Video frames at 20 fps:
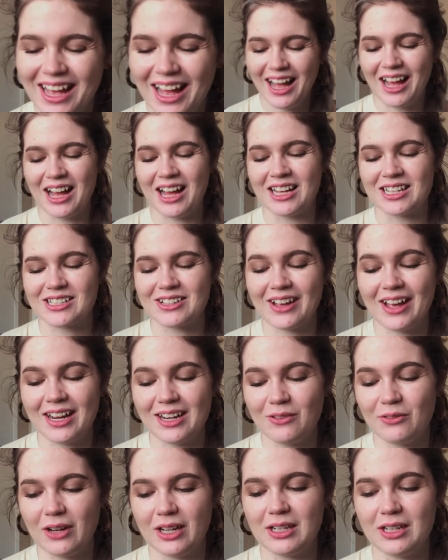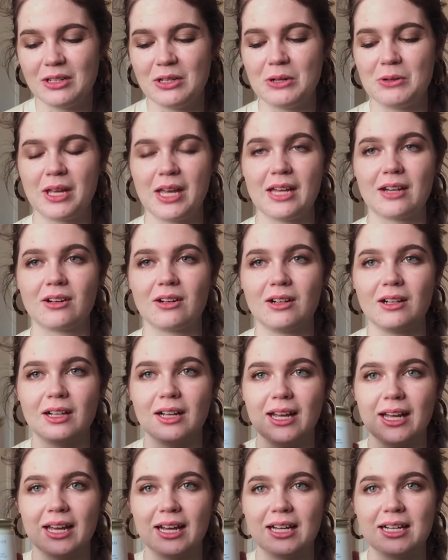So I had to find a new candle,
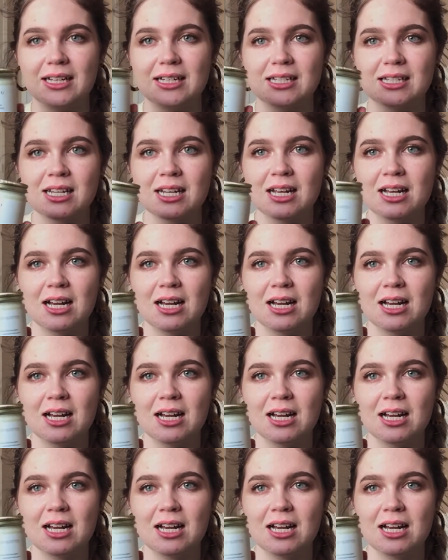and